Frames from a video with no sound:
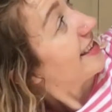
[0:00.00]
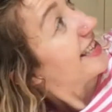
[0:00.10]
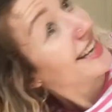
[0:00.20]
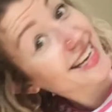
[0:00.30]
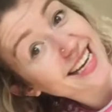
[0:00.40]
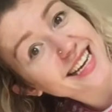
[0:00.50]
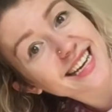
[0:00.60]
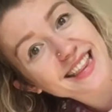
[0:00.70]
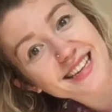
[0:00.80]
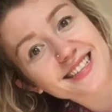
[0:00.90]
To
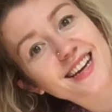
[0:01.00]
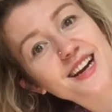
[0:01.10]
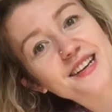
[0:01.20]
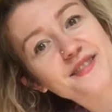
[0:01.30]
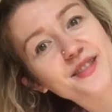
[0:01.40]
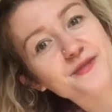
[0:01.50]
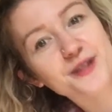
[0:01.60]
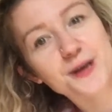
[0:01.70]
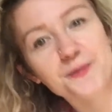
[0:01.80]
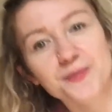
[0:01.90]
either side of the
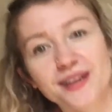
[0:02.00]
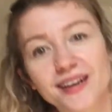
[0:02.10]
room.